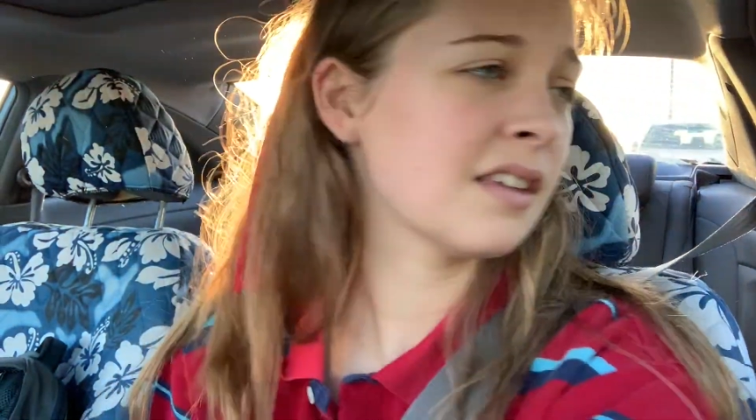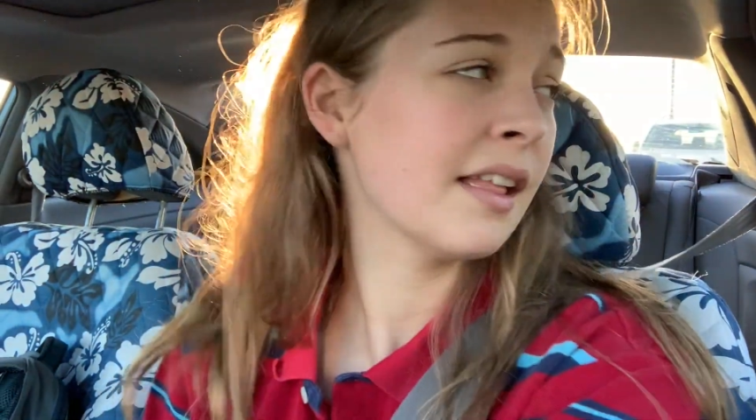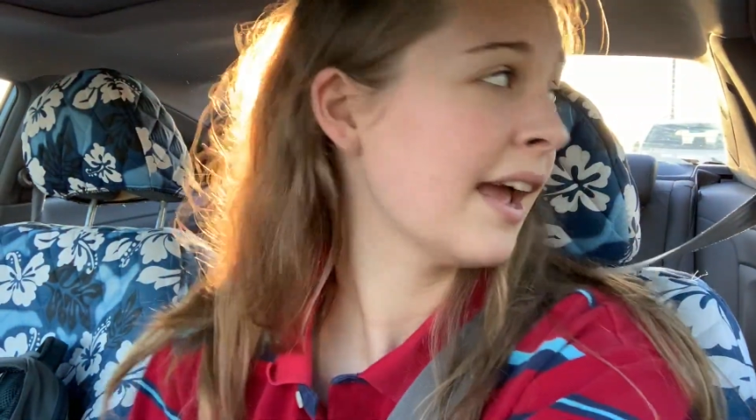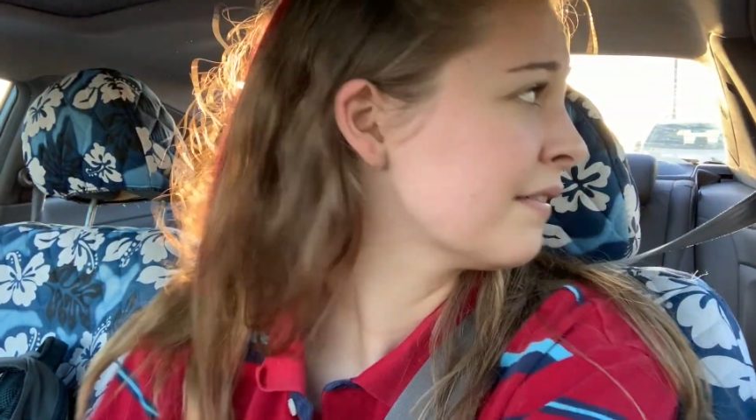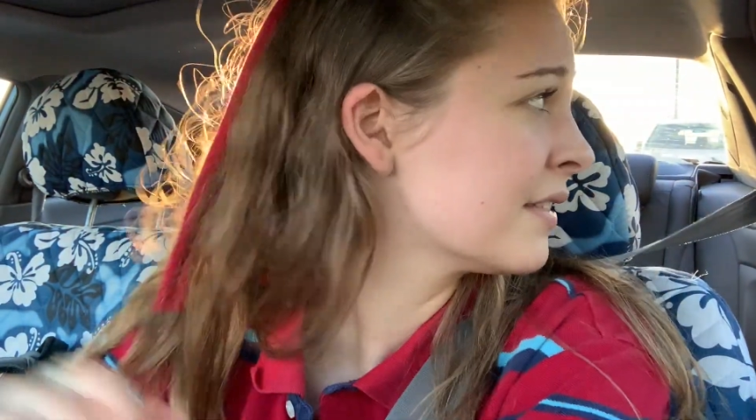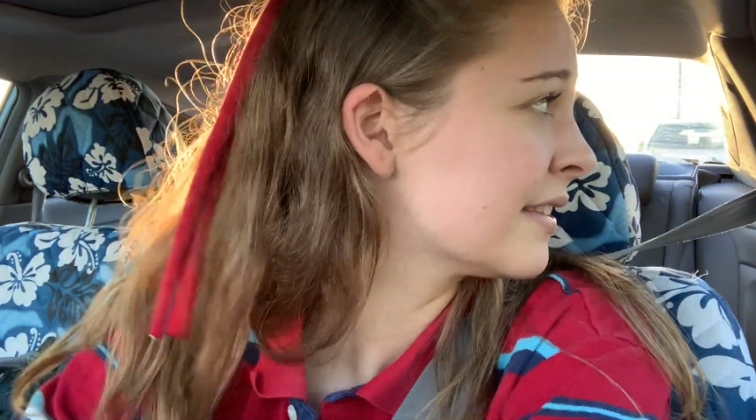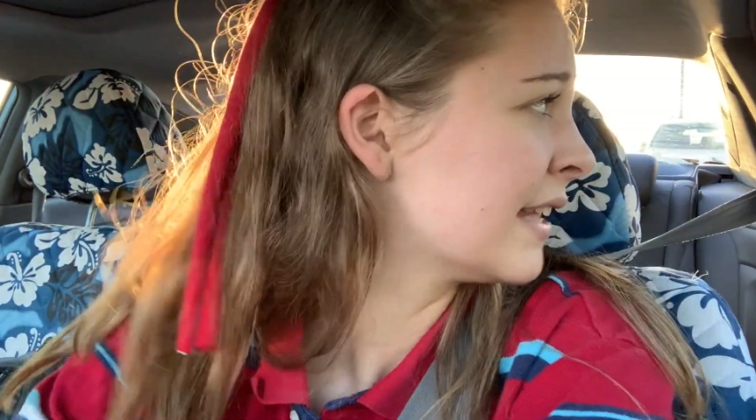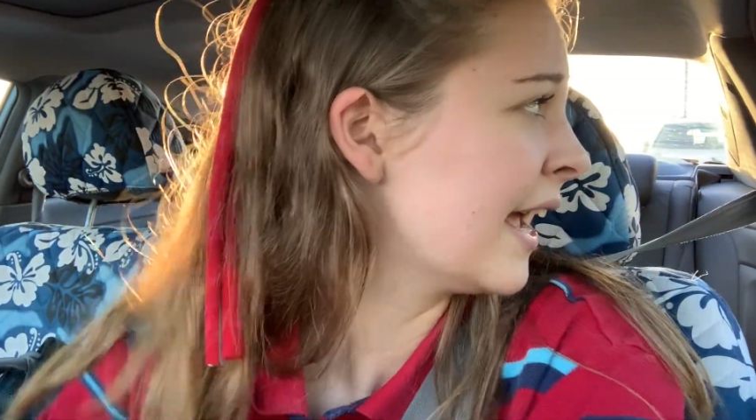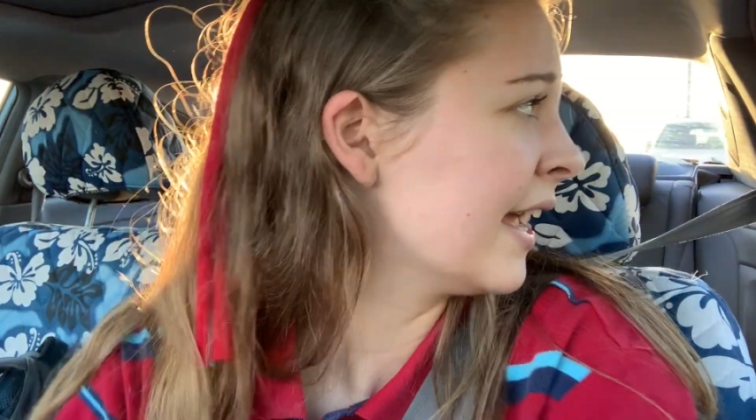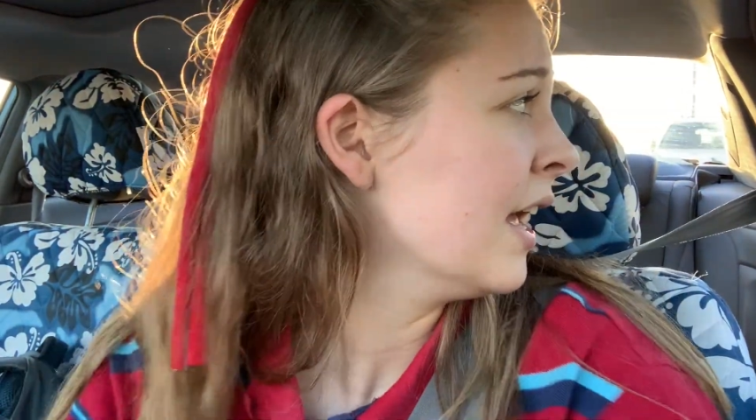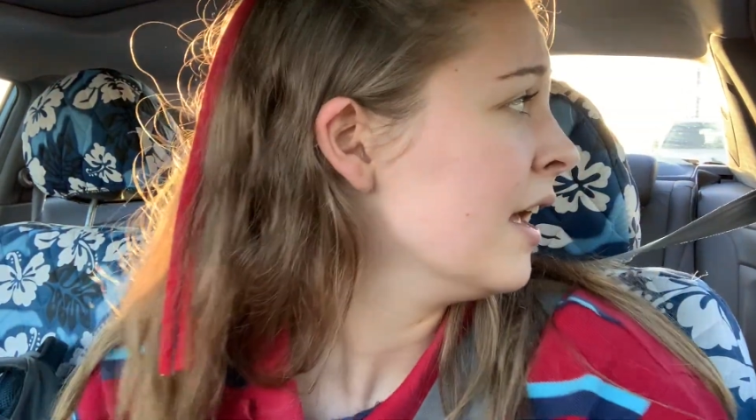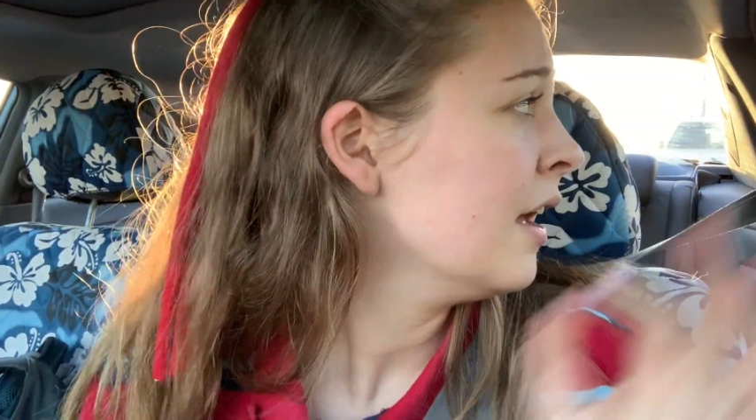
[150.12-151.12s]
all I have to
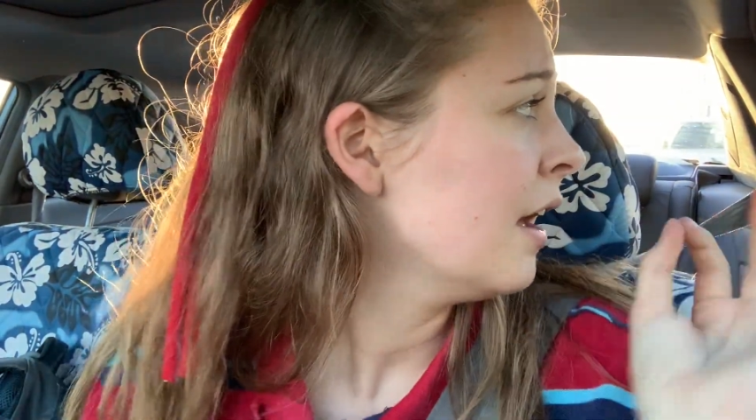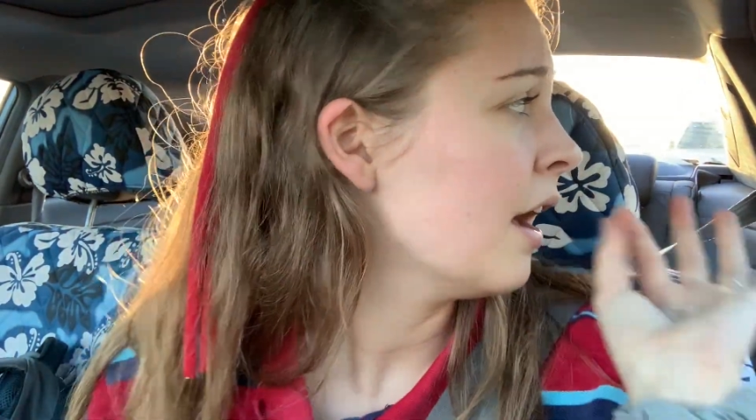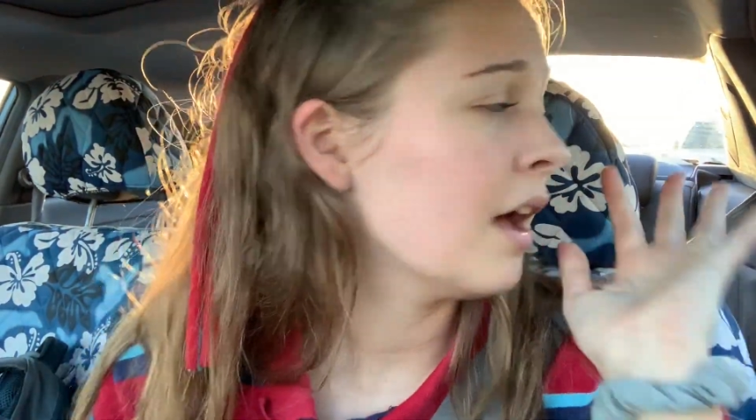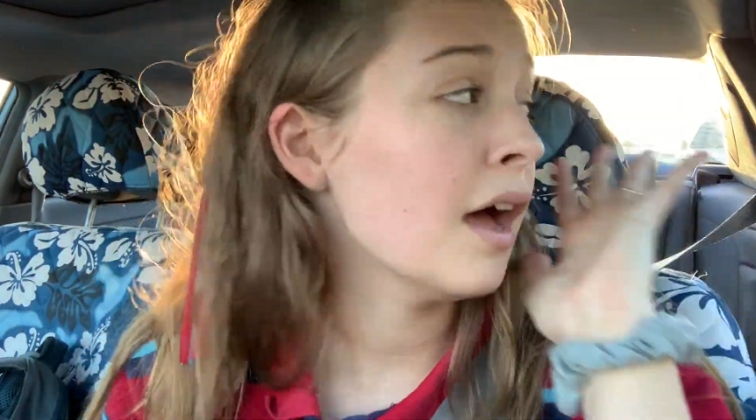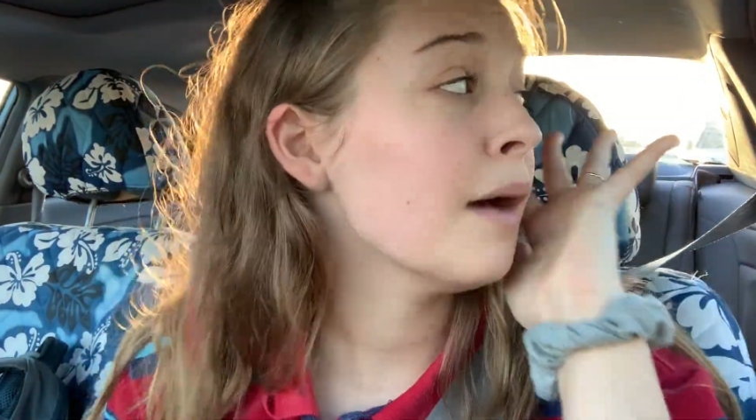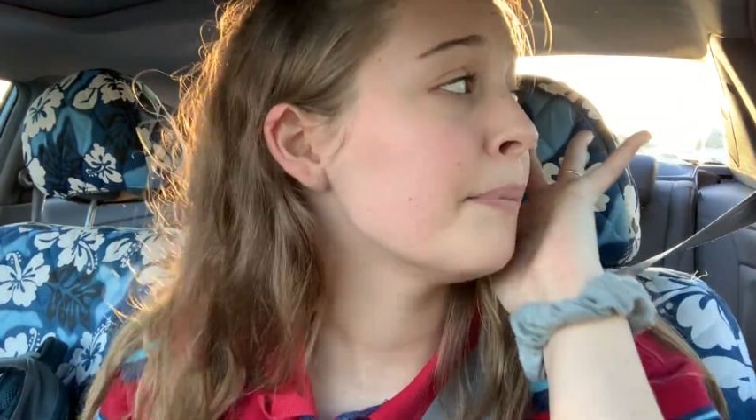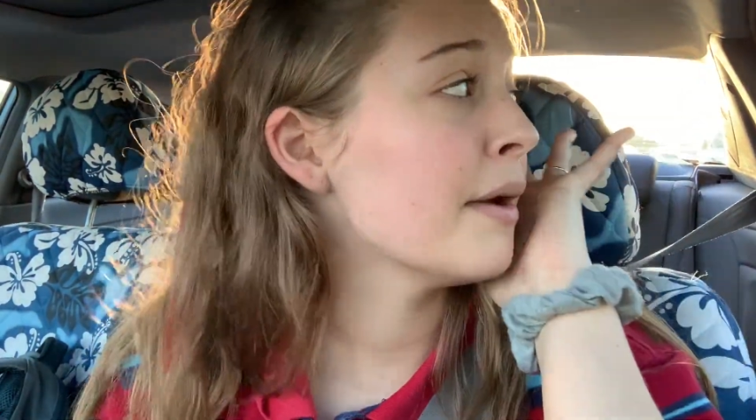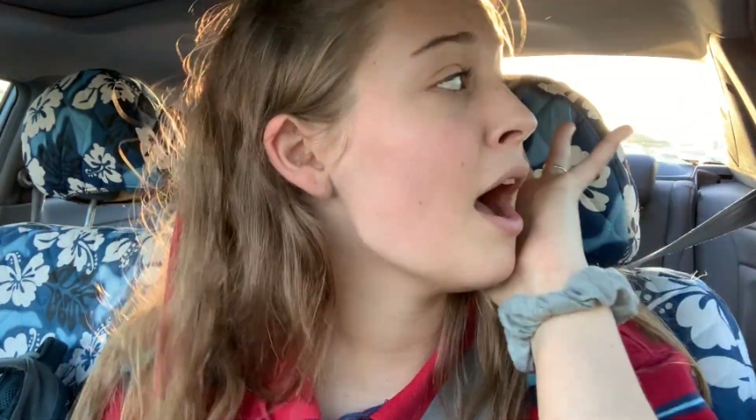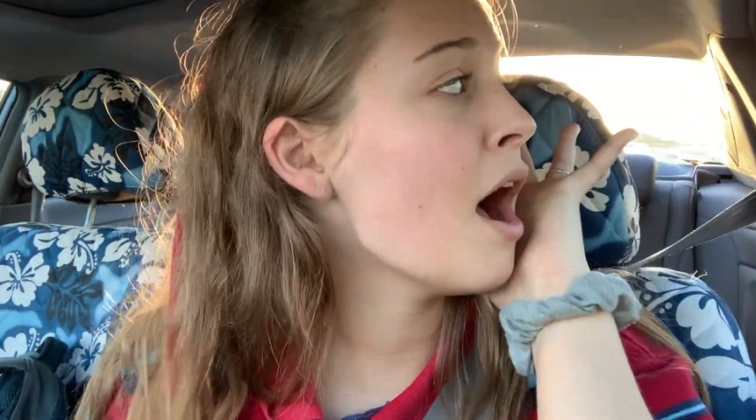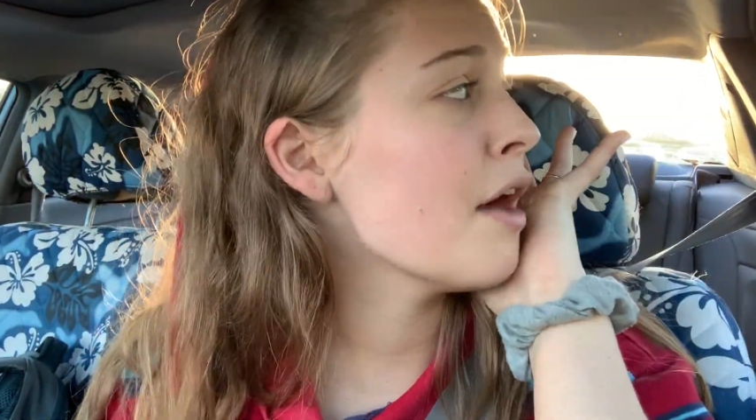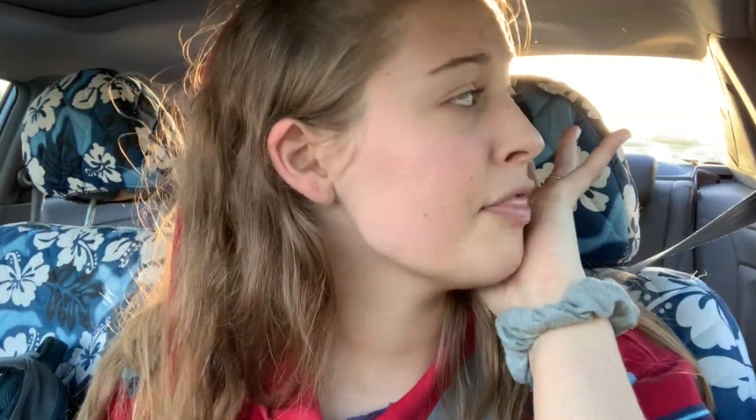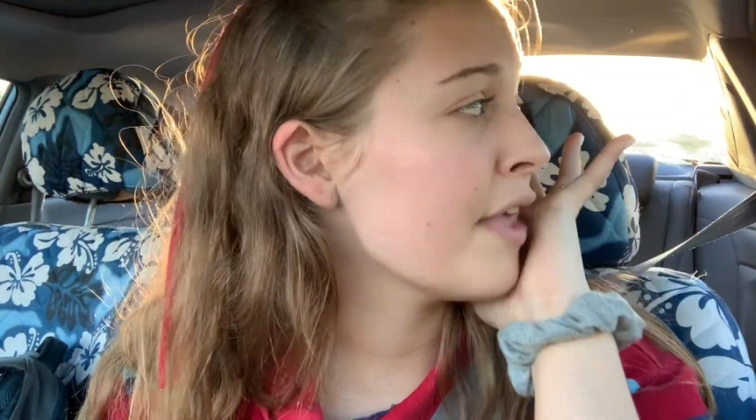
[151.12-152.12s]
say
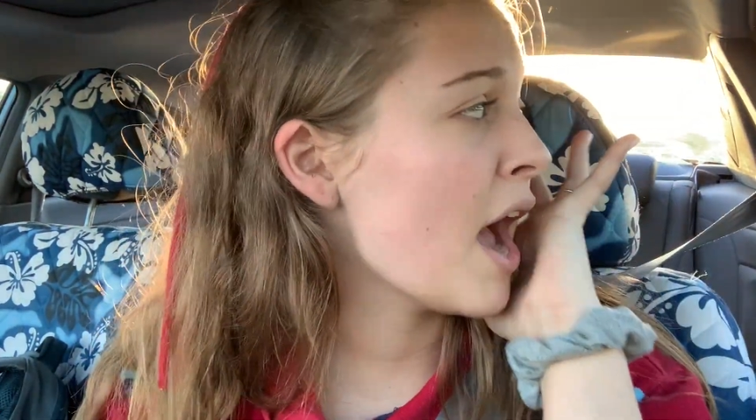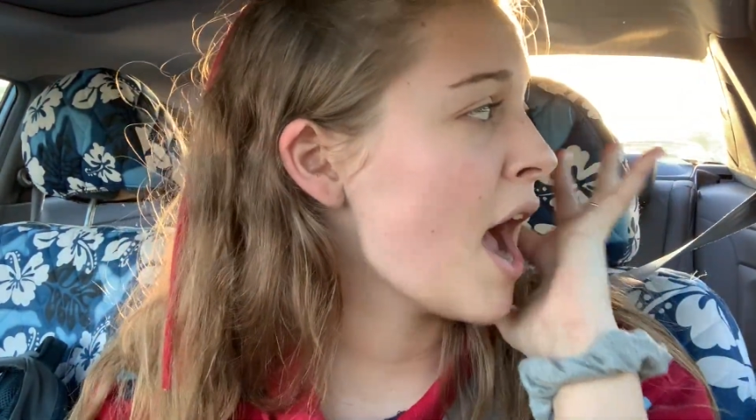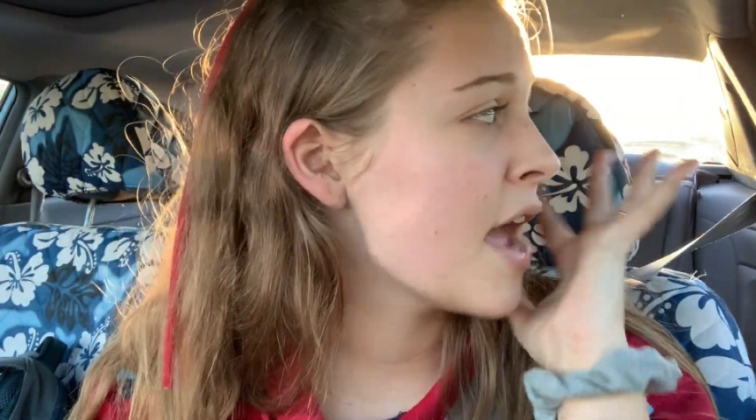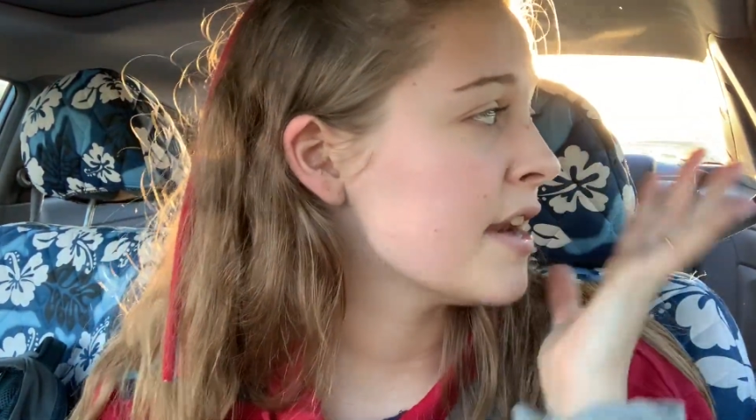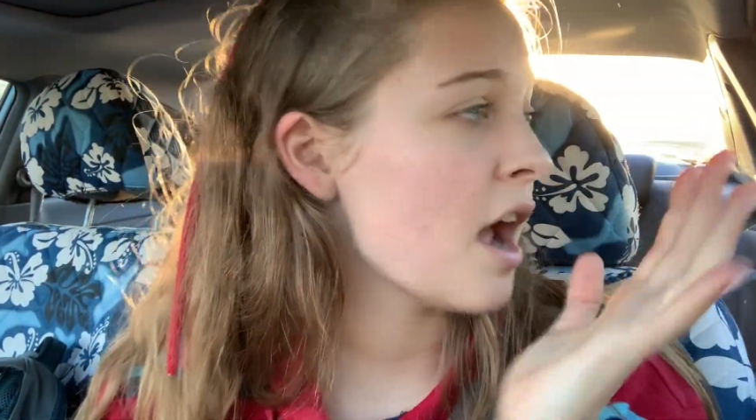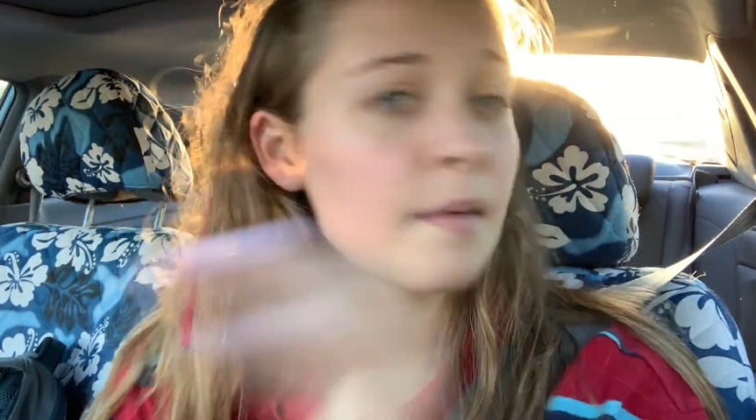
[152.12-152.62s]
about that. Now